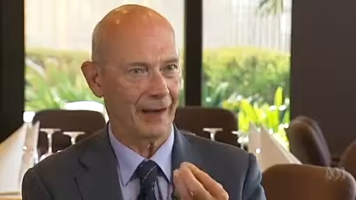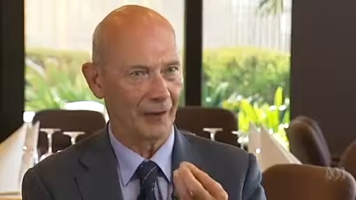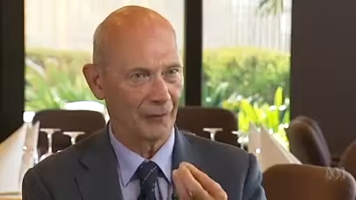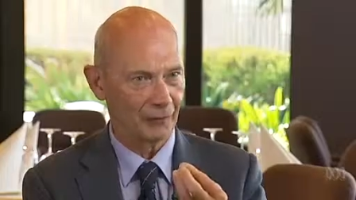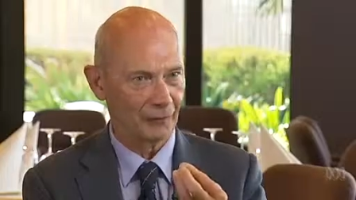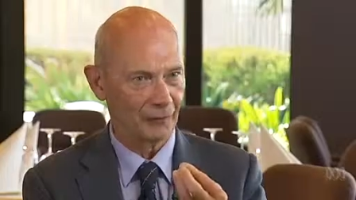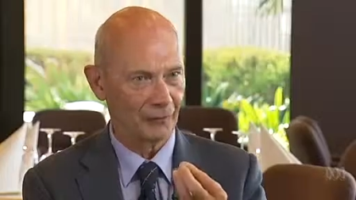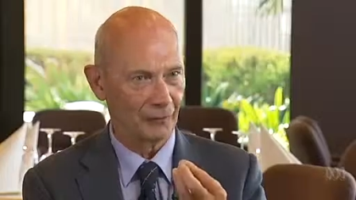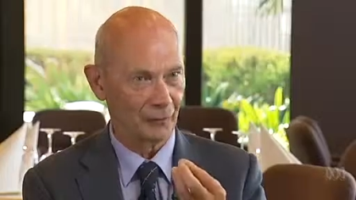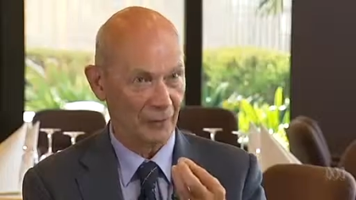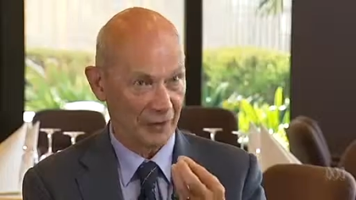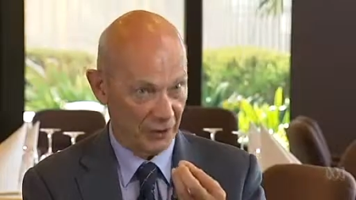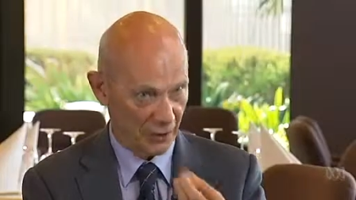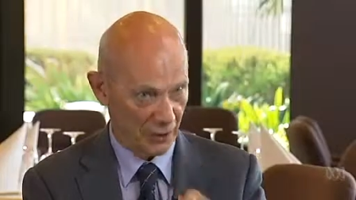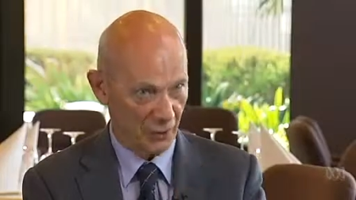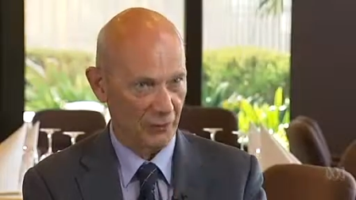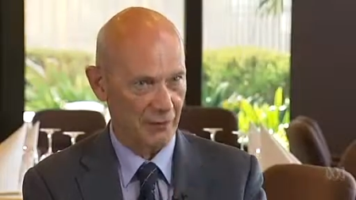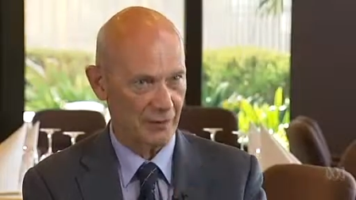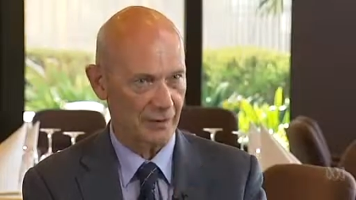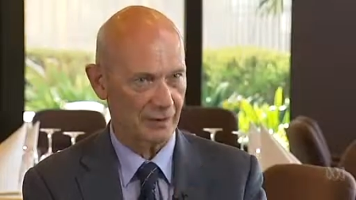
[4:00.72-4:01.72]
are
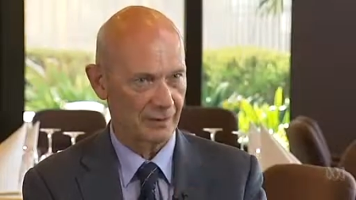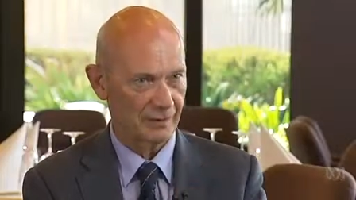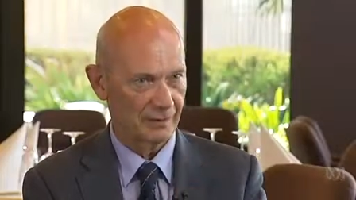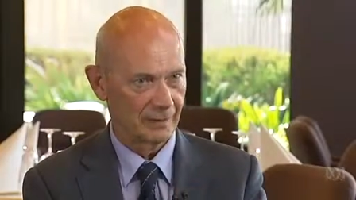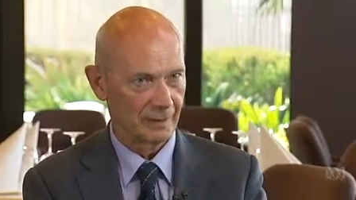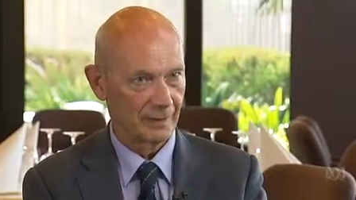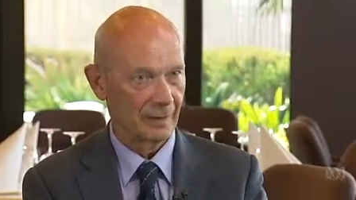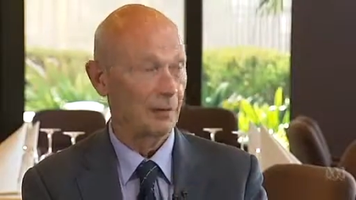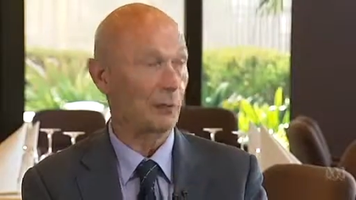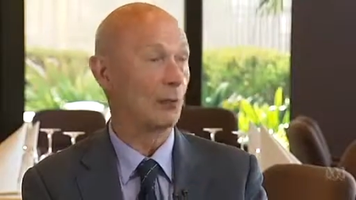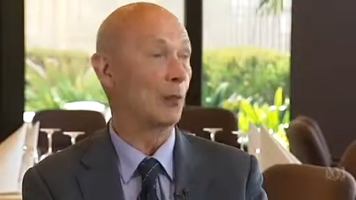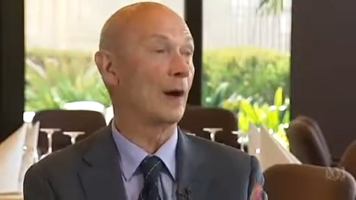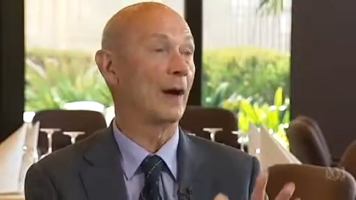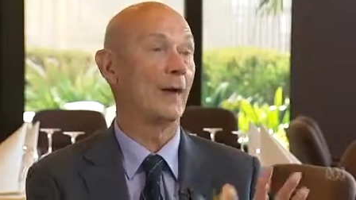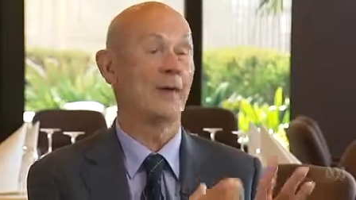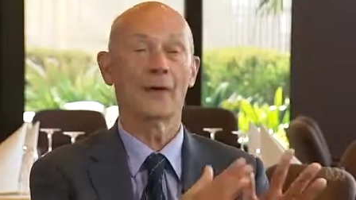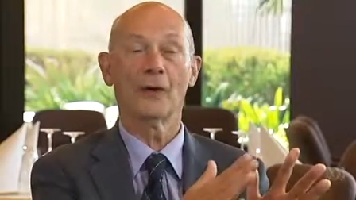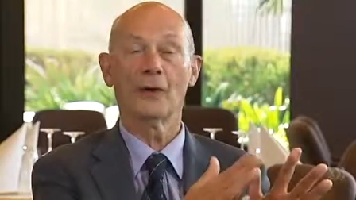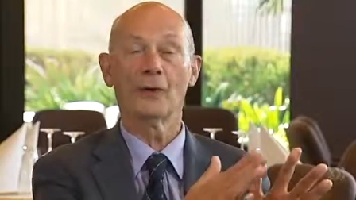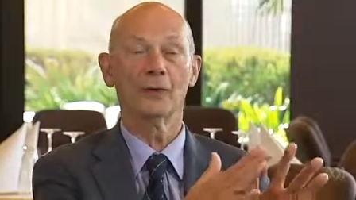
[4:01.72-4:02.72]
reduced.
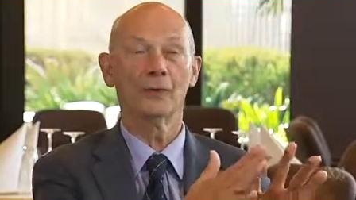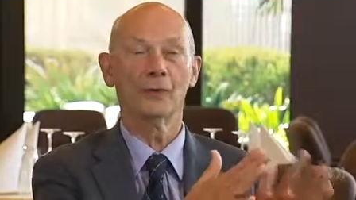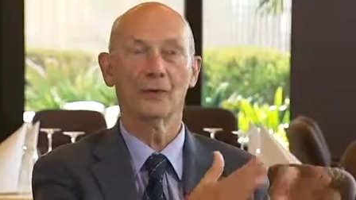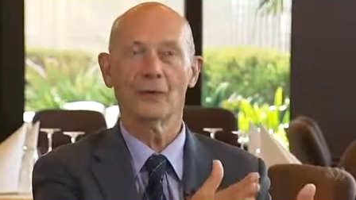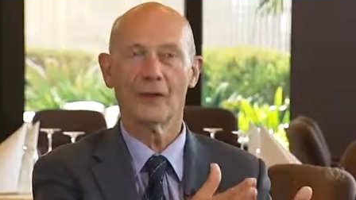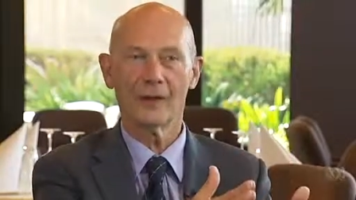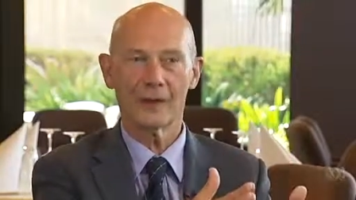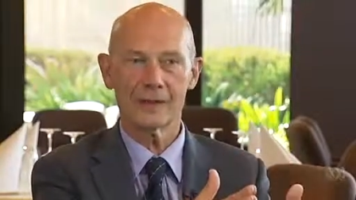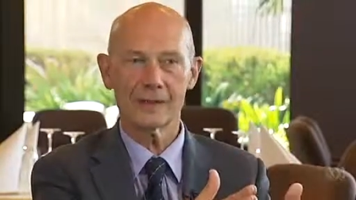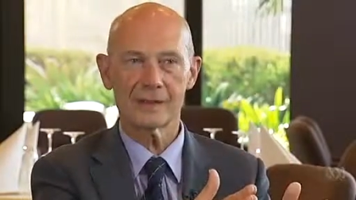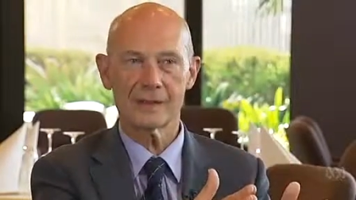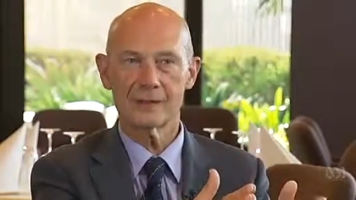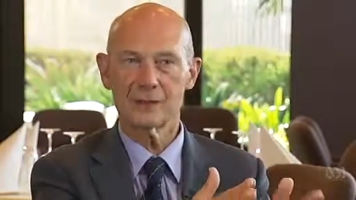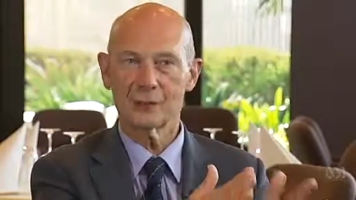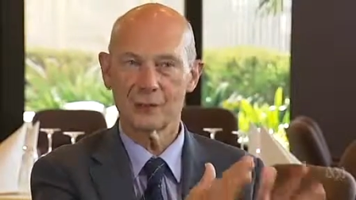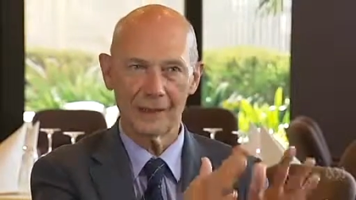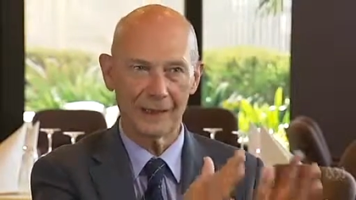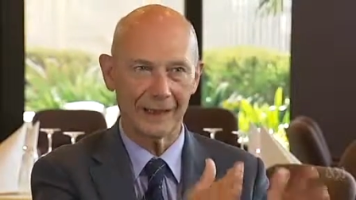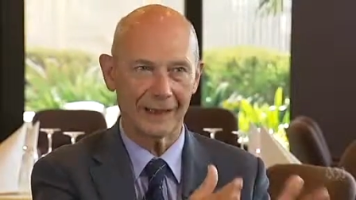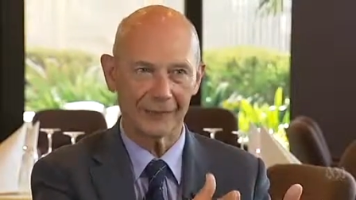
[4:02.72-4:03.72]
Whether you do this
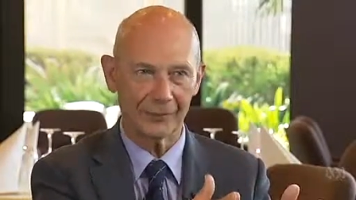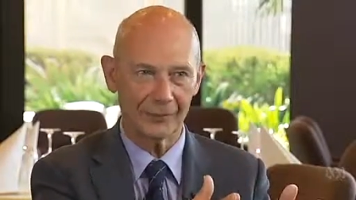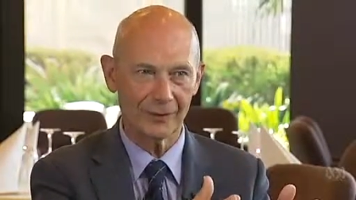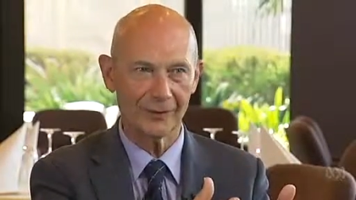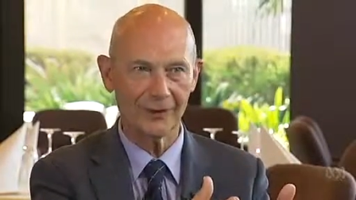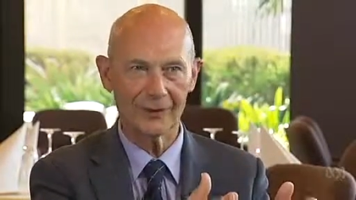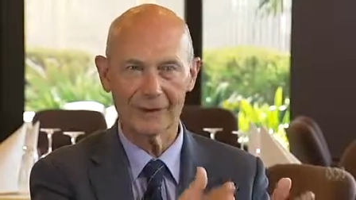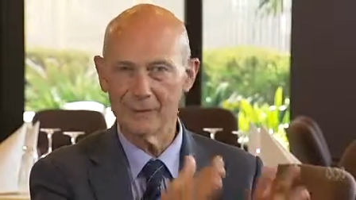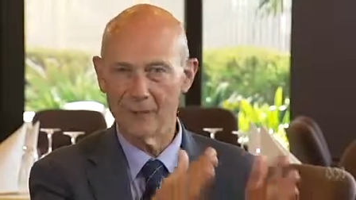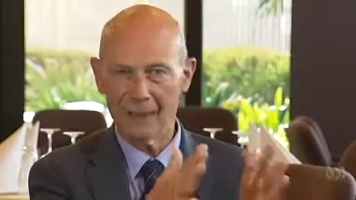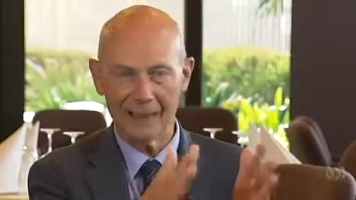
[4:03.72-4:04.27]
unilaterally,